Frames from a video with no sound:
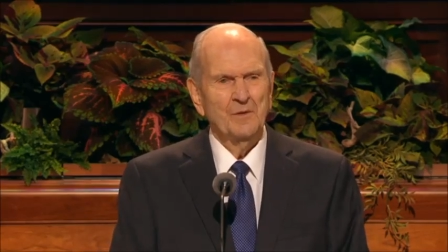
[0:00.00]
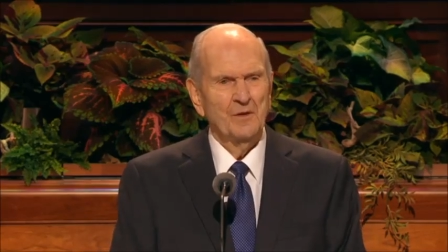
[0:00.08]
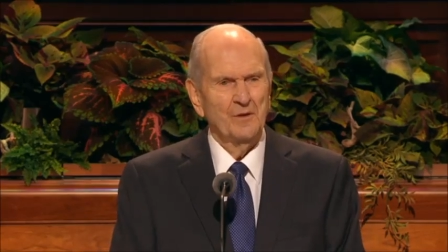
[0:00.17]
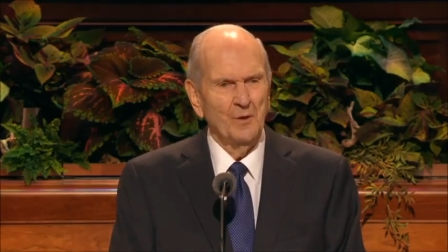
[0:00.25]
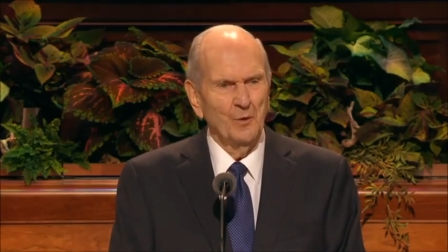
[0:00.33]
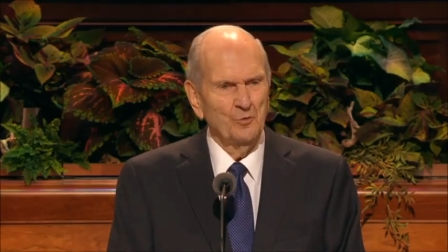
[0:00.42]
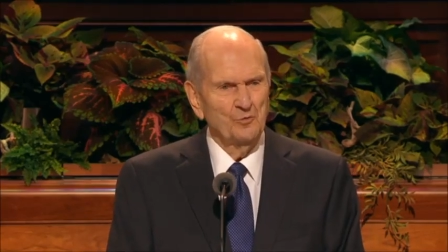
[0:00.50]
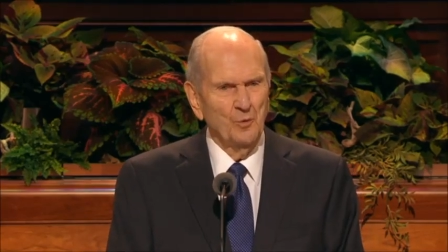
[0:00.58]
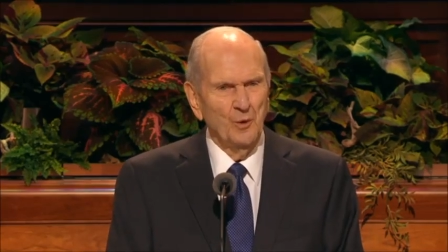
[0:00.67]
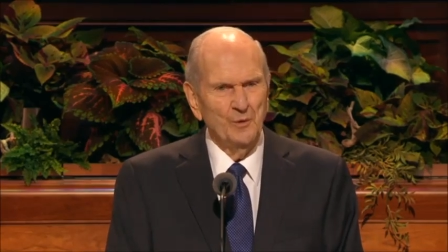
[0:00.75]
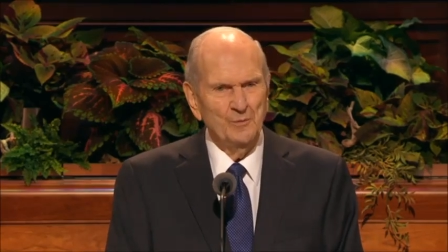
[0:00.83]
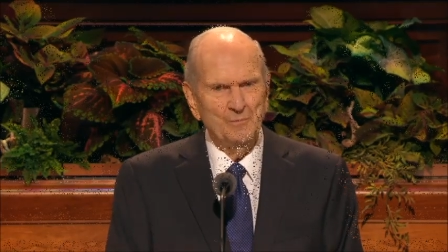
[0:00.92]
Close
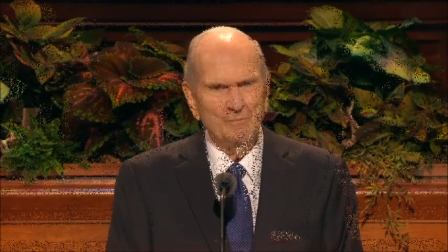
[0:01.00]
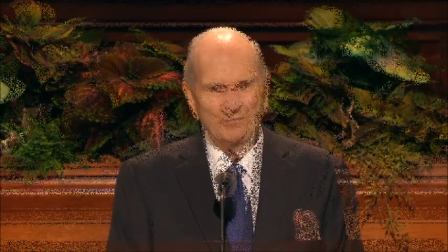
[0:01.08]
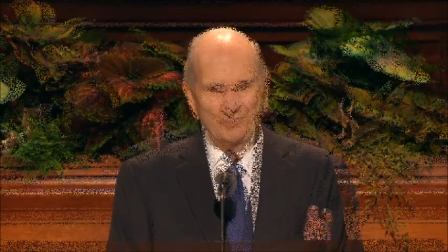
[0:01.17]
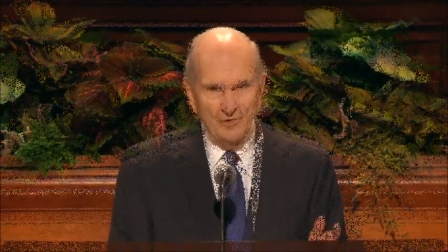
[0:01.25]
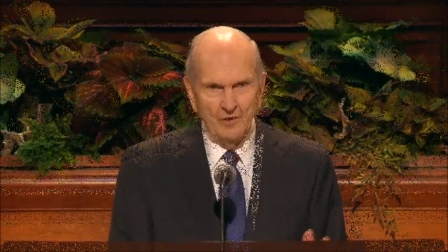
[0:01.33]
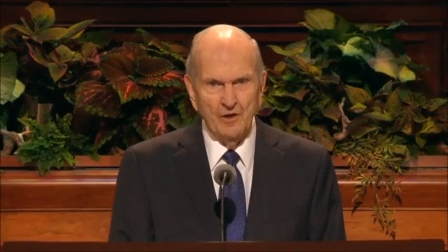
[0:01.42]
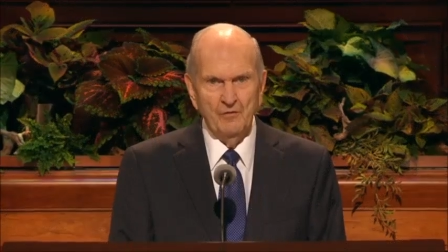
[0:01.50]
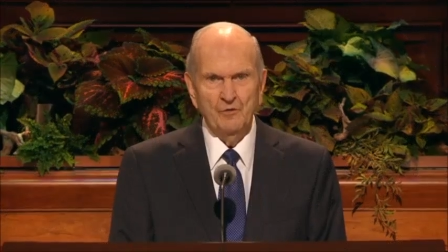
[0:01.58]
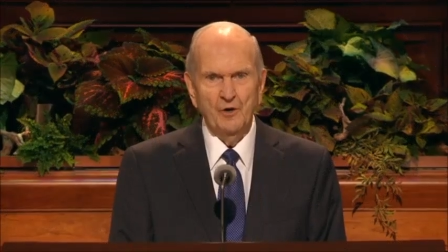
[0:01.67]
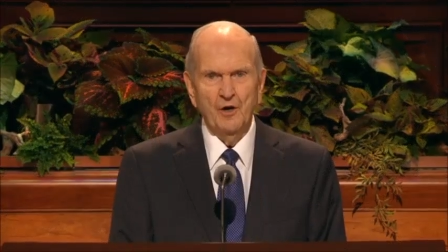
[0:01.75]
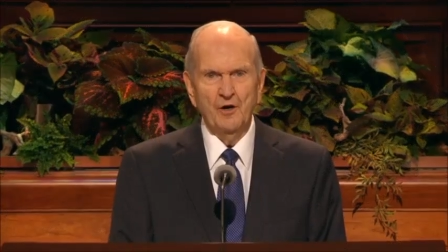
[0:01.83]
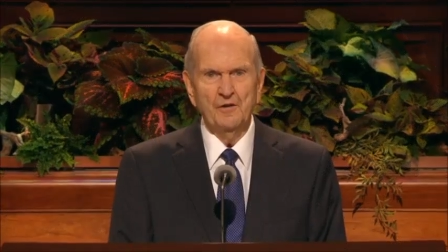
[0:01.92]
quote. To love
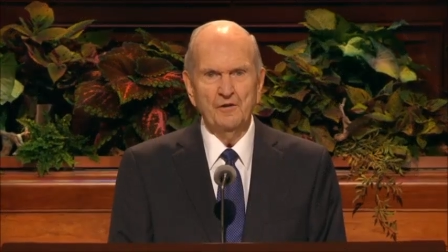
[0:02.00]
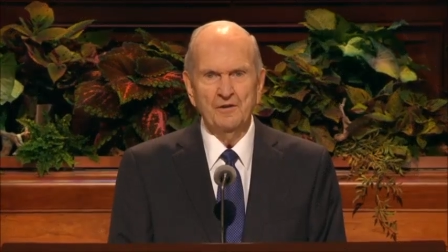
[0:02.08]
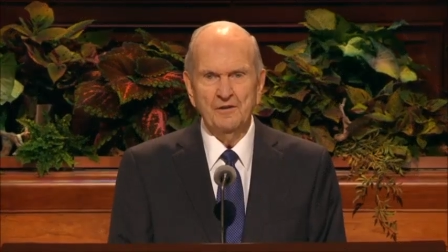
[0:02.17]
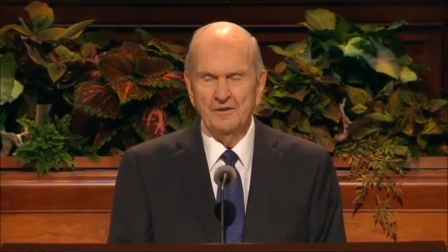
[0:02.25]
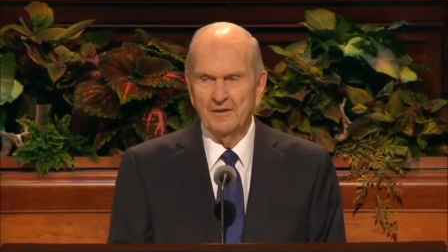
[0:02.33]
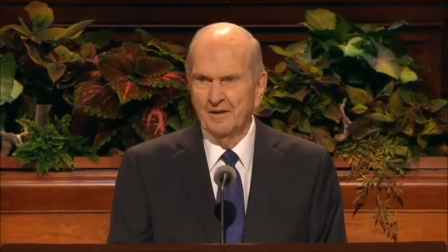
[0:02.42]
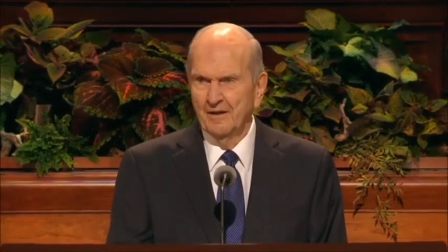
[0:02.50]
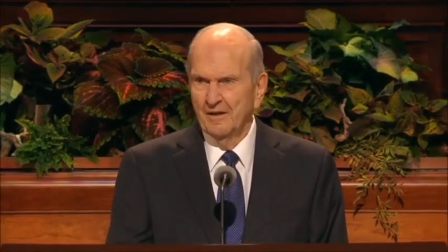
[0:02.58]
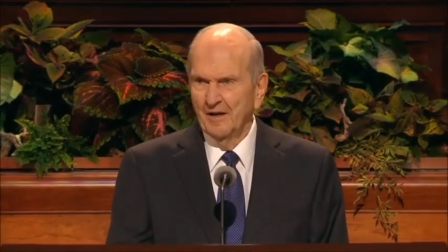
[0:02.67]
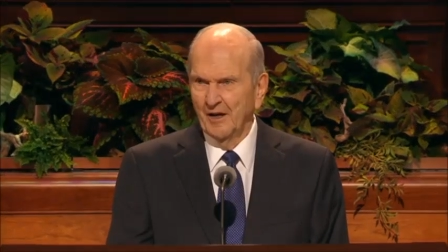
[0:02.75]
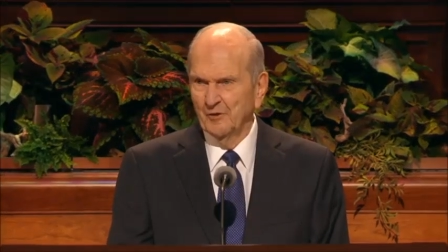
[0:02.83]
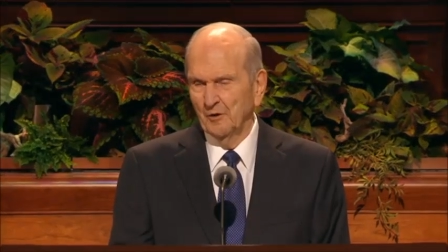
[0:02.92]
God
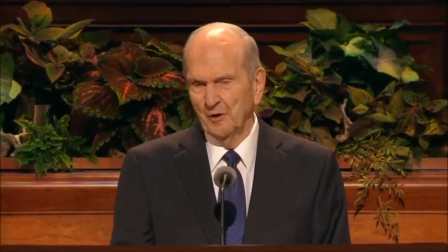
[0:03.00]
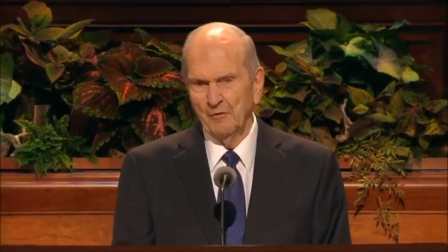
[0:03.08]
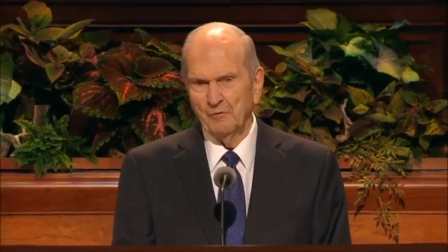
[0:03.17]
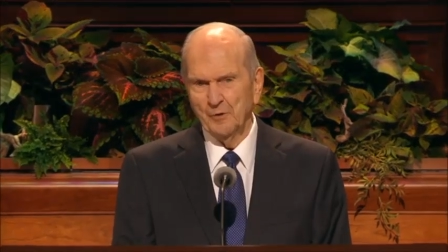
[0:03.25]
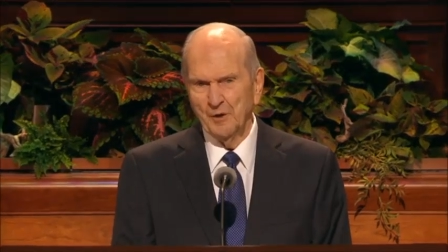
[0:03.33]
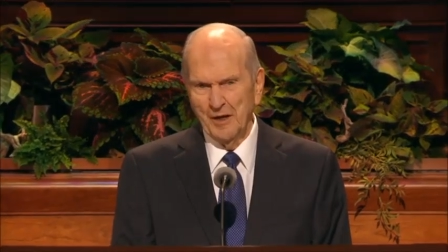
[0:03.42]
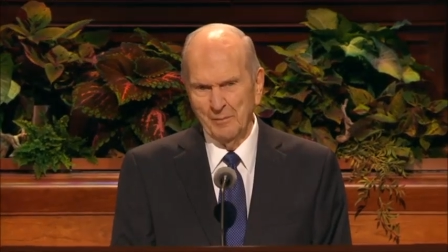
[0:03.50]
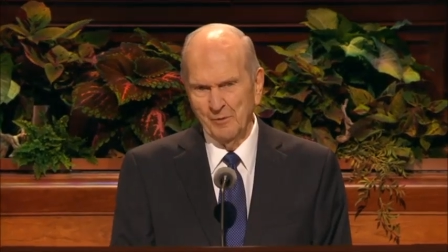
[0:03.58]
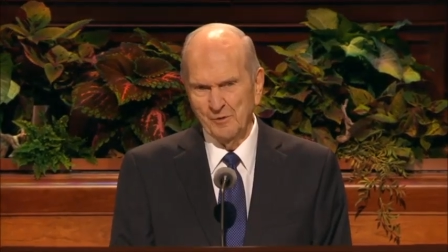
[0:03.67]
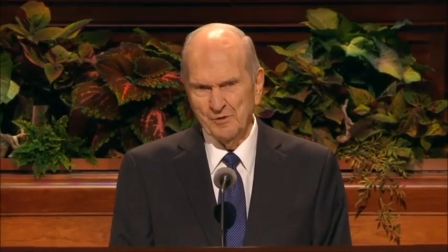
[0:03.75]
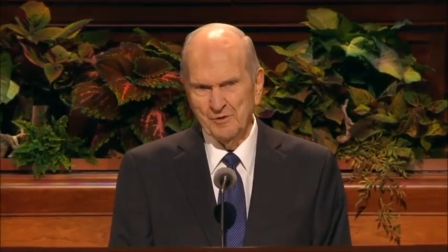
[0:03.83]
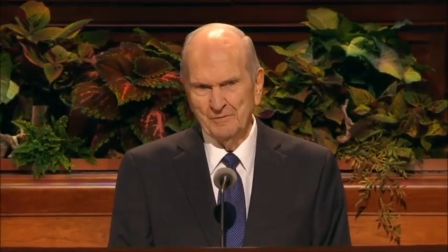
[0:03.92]
and to love your
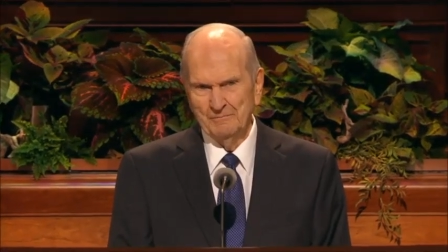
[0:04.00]
neighbors.